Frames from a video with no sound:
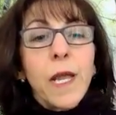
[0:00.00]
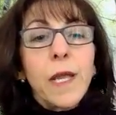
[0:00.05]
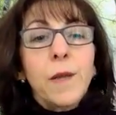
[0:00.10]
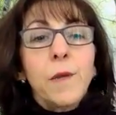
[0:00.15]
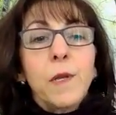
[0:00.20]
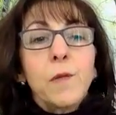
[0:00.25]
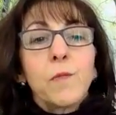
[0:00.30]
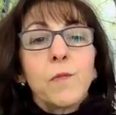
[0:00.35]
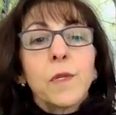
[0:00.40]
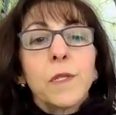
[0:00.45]

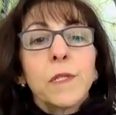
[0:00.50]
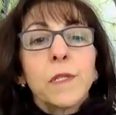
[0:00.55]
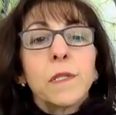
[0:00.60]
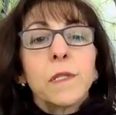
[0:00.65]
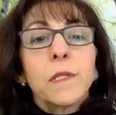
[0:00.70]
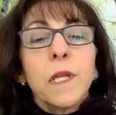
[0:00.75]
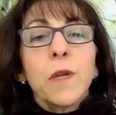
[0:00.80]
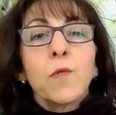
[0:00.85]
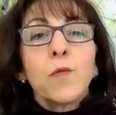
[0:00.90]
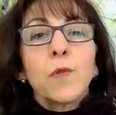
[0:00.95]
And it
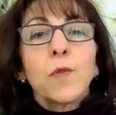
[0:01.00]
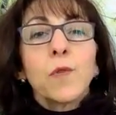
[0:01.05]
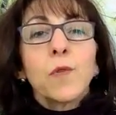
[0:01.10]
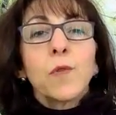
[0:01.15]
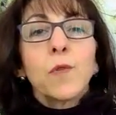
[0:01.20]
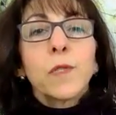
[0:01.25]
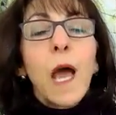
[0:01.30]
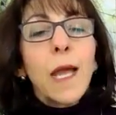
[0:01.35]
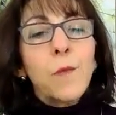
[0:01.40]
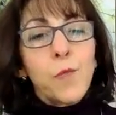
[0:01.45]
was a
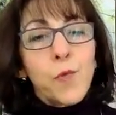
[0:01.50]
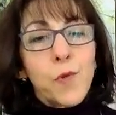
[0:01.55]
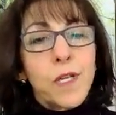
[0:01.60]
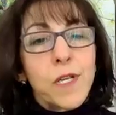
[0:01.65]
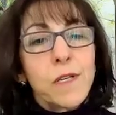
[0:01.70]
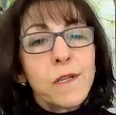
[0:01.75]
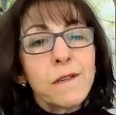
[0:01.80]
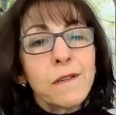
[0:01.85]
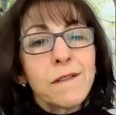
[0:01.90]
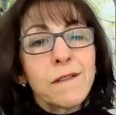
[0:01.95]

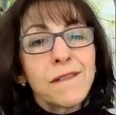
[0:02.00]
hybrid.